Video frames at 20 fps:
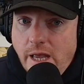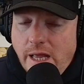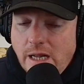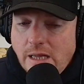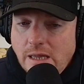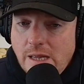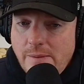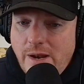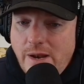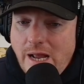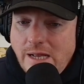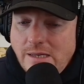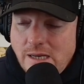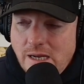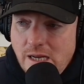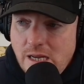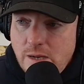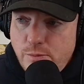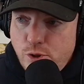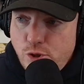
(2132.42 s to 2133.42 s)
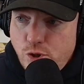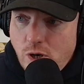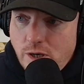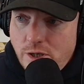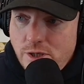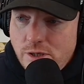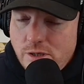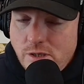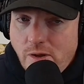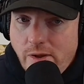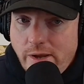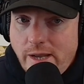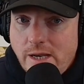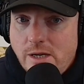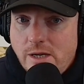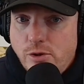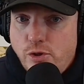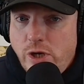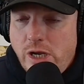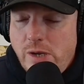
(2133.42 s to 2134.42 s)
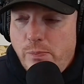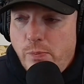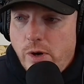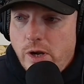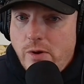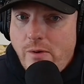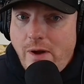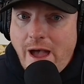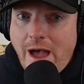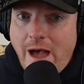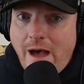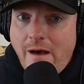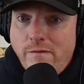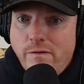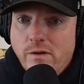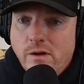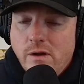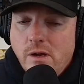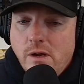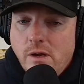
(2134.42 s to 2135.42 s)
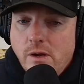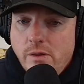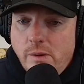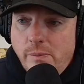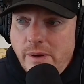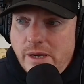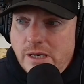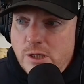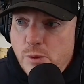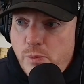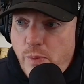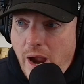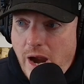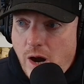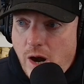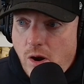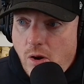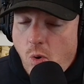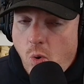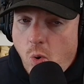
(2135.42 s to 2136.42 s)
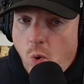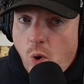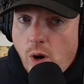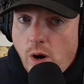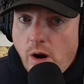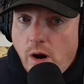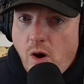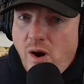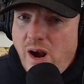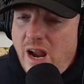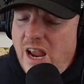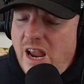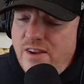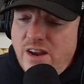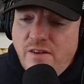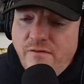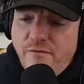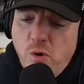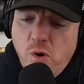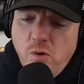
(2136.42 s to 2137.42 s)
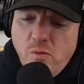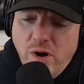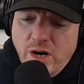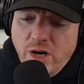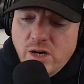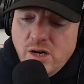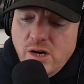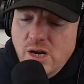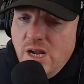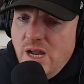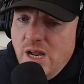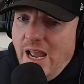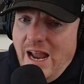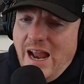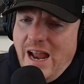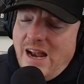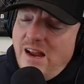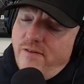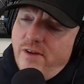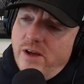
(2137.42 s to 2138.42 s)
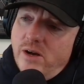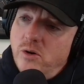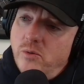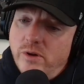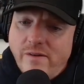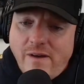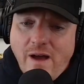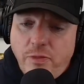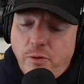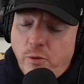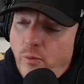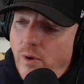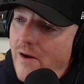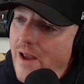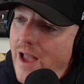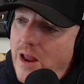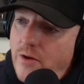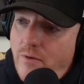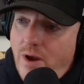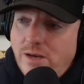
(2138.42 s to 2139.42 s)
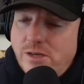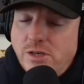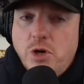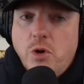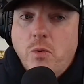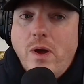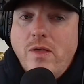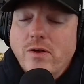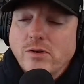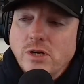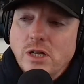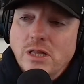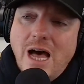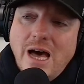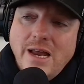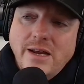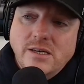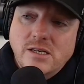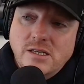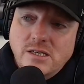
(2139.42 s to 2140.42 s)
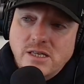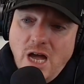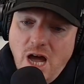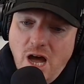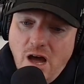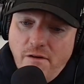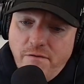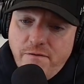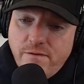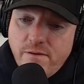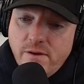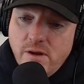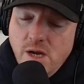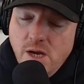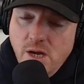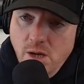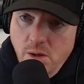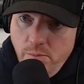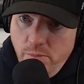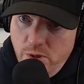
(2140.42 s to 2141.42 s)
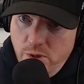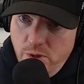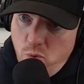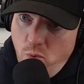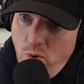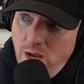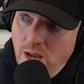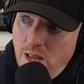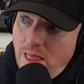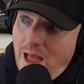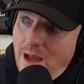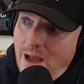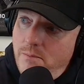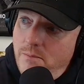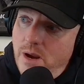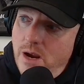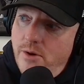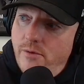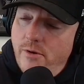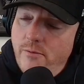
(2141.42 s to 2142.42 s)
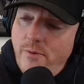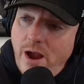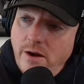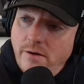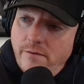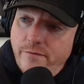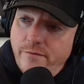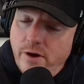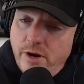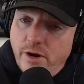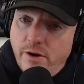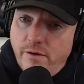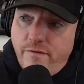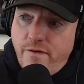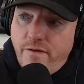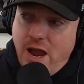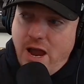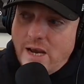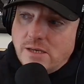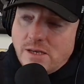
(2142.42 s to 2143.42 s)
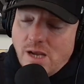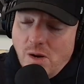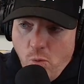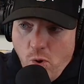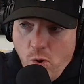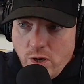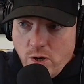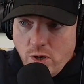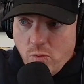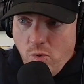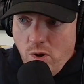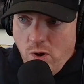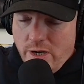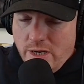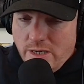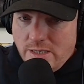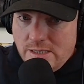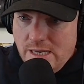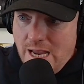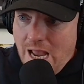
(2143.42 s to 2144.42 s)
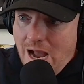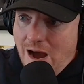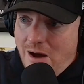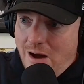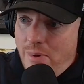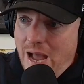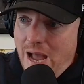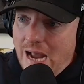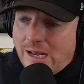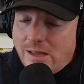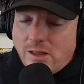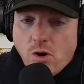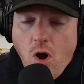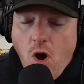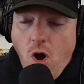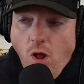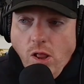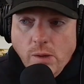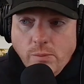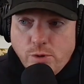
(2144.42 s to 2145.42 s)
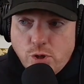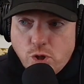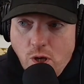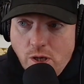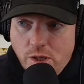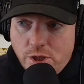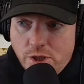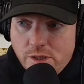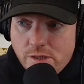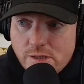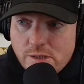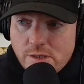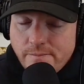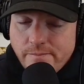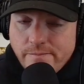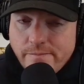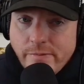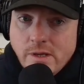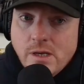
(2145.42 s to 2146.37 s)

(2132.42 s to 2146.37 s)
It eliminates any obstruction. So like in a Jeep where you have the big spare, or, or even in four runner, in any vehicle where you got the rear headrest in your way, there's a lot of stuff between that mirror right in front of your face and what you're wanting to see out back. And they're all obstructions.